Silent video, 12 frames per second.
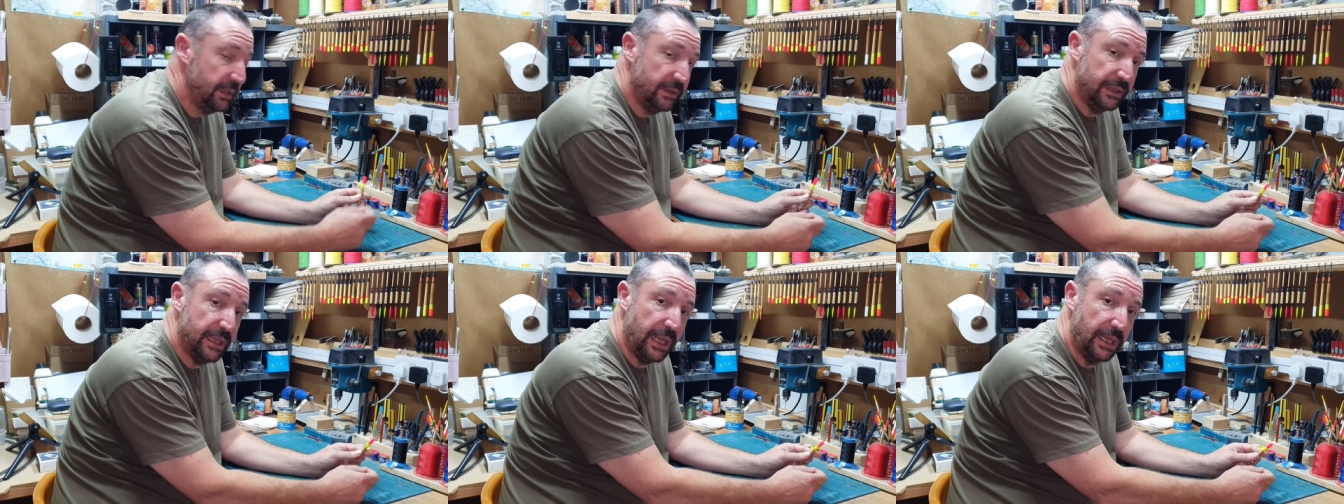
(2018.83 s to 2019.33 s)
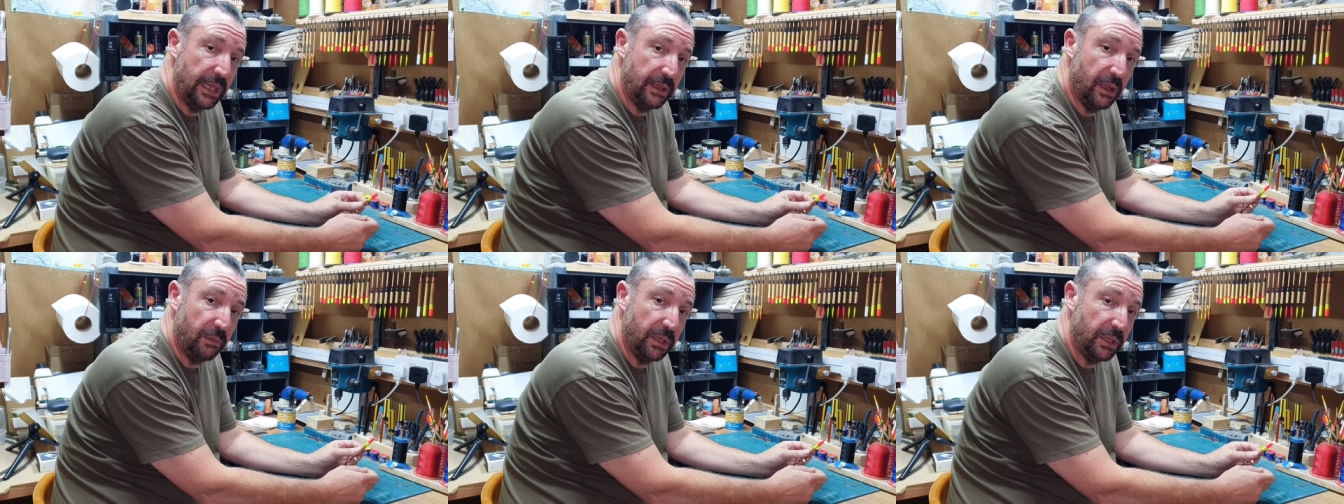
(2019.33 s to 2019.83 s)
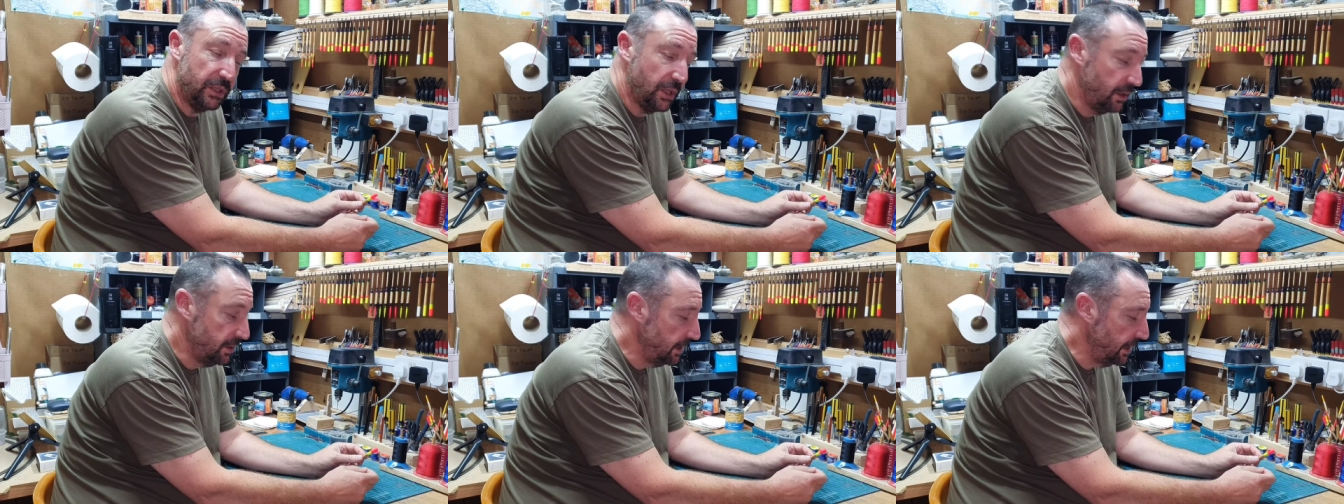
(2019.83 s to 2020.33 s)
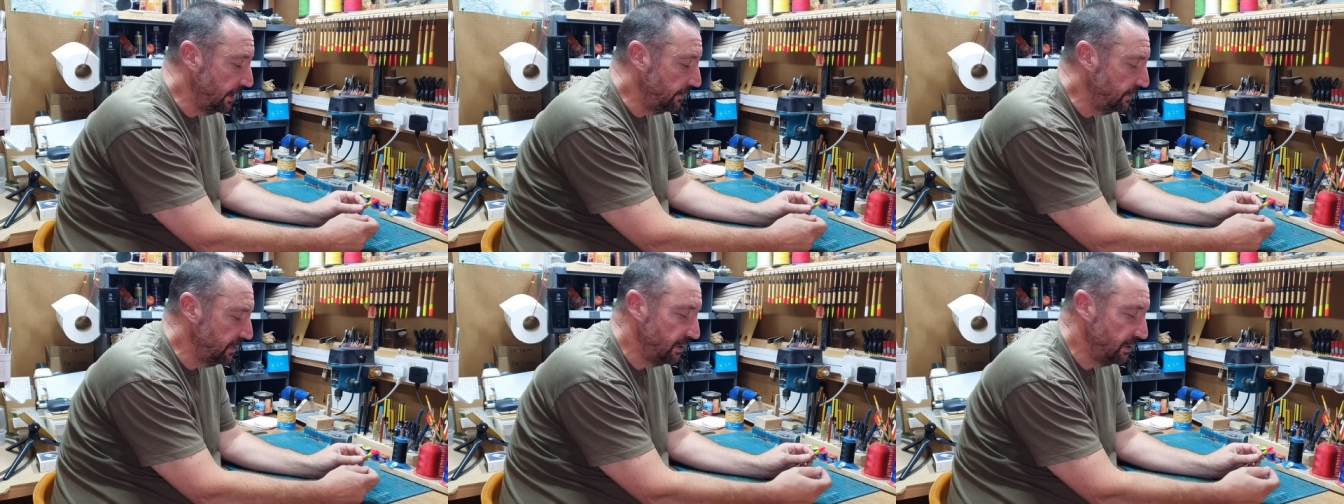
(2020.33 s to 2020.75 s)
is the technique that I'm going to show you now.